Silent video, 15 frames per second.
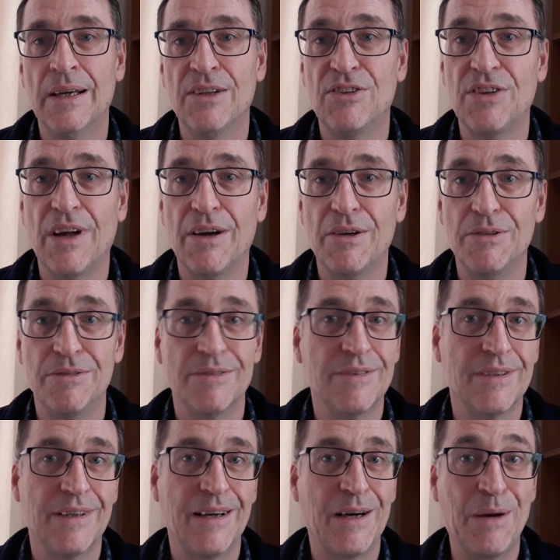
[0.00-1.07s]
So
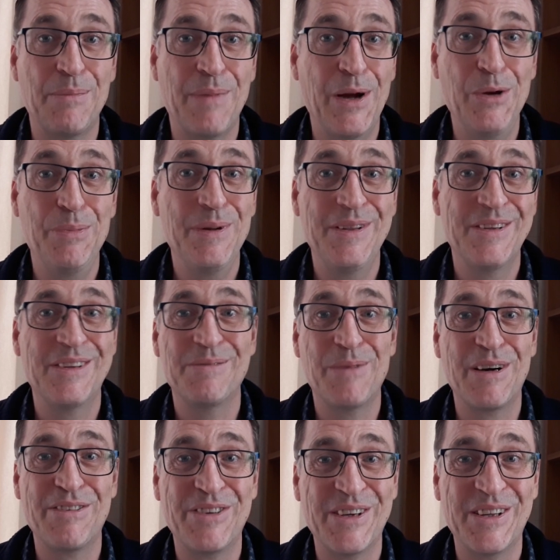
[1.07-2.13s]
I'm hoping that
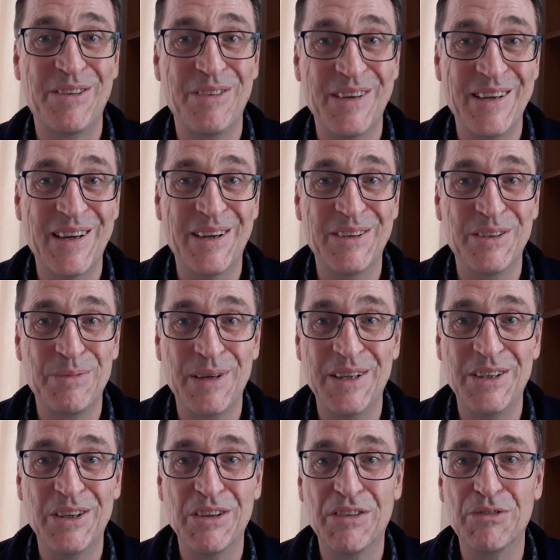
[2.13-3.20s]
my first video has been
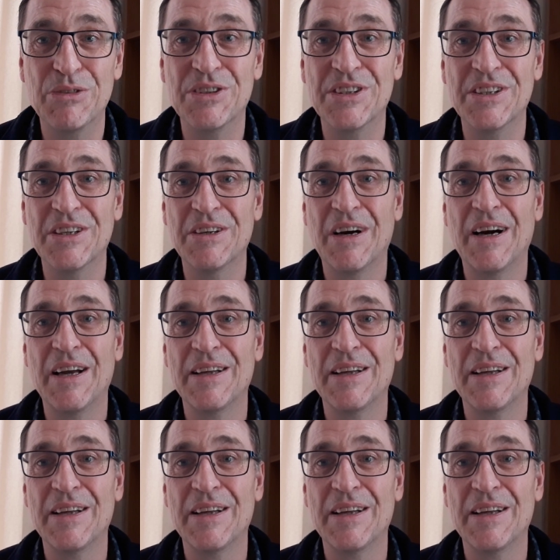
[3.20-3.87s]
useful to you.